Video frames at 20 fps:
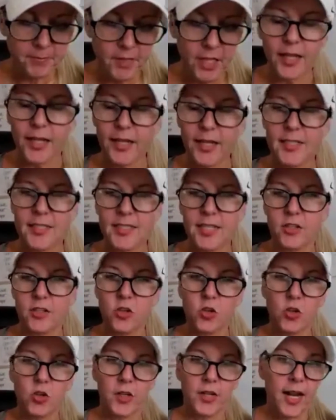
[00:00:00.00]
Like I said,
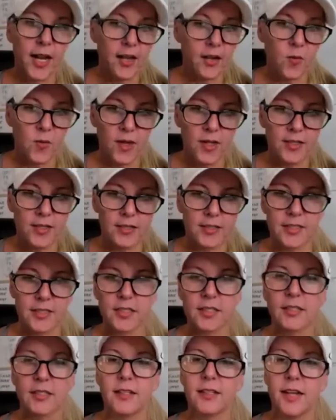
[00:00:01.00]
you create it
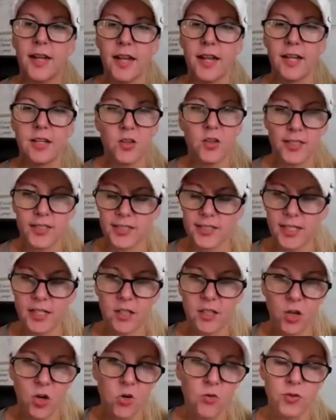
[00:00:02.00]
once and you get to
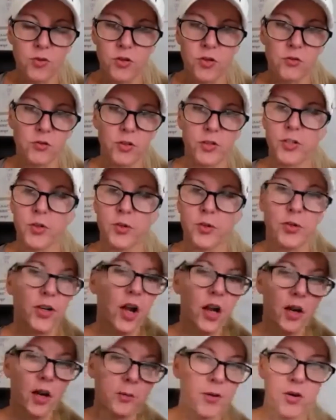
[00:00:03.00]
sell it over and over. You're
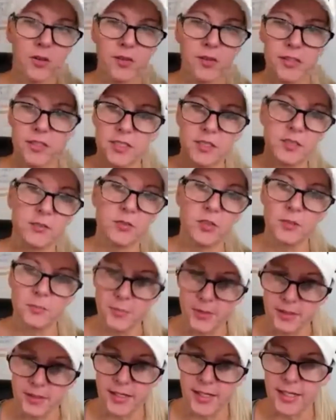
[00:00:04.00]
not a part of the
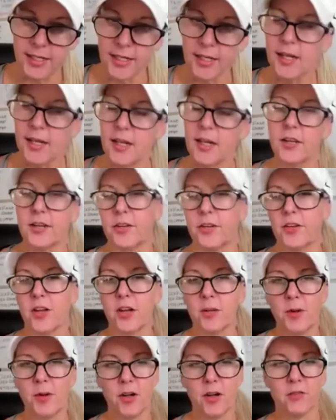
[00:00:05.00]
deliverability. You're
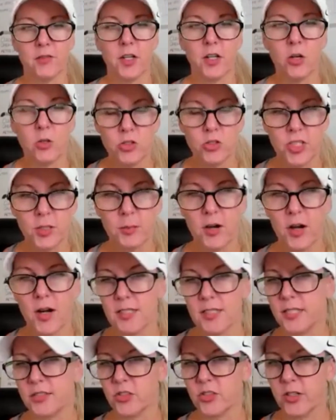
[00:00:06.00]
not a part of the coaching
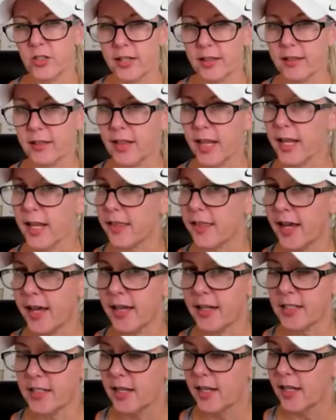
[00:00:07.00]
process or anything like
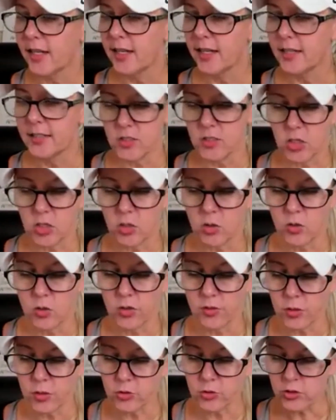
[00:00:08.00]
that. So
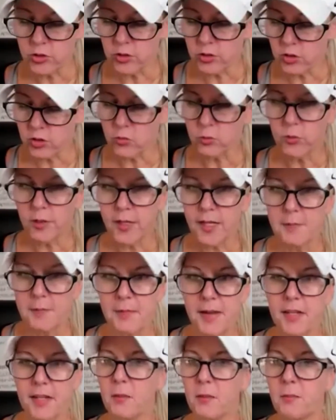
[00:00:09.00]
those are the three
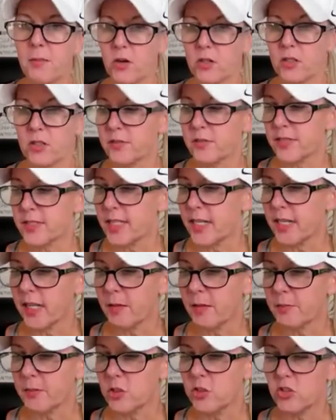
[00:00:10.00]
main components of
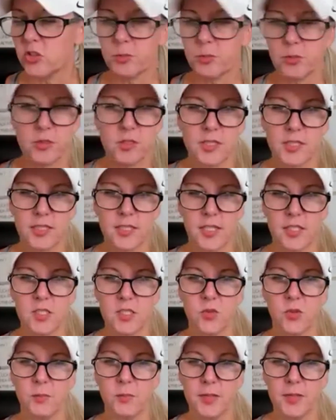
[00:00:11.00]
setting up a super
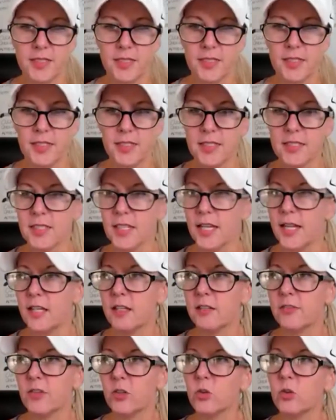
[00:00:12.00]
successful business. And
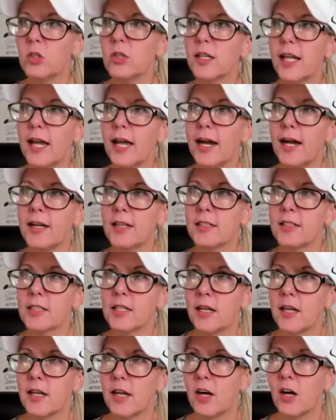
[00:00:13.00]
if you look at
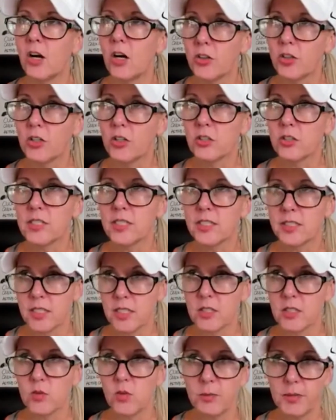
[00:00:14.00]
other
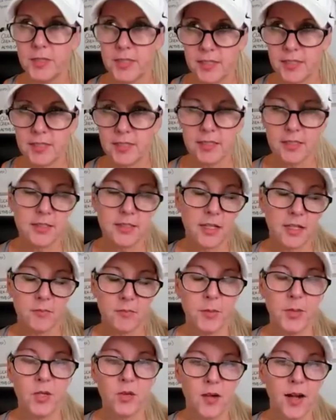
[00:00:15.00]
successful businesses that have
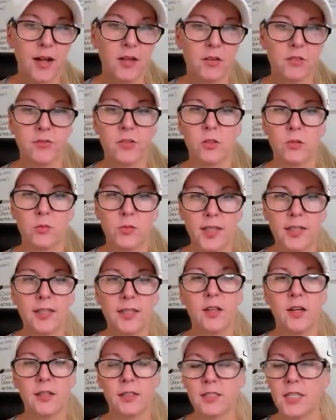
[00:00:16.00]
been around for a really
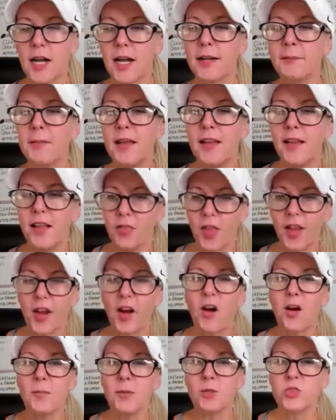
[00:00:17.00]
long time, they
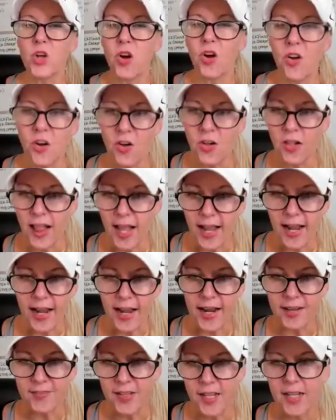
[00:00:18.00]
almost all
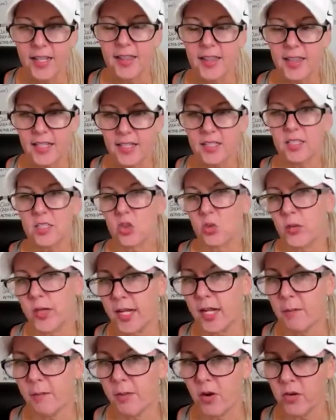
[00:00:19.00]
have these
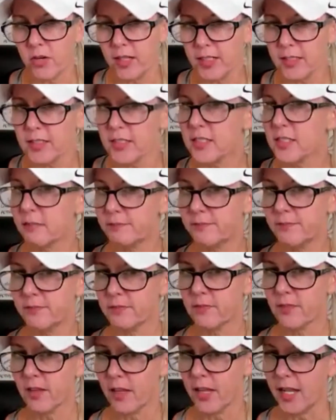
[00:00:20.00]
three components.
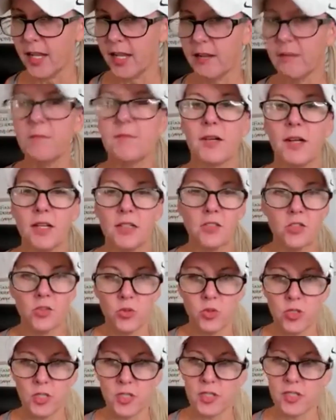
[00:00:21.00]
Okay, a
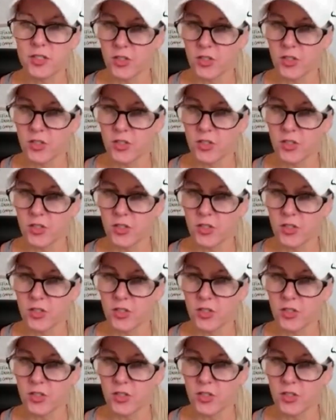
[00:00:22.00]
do it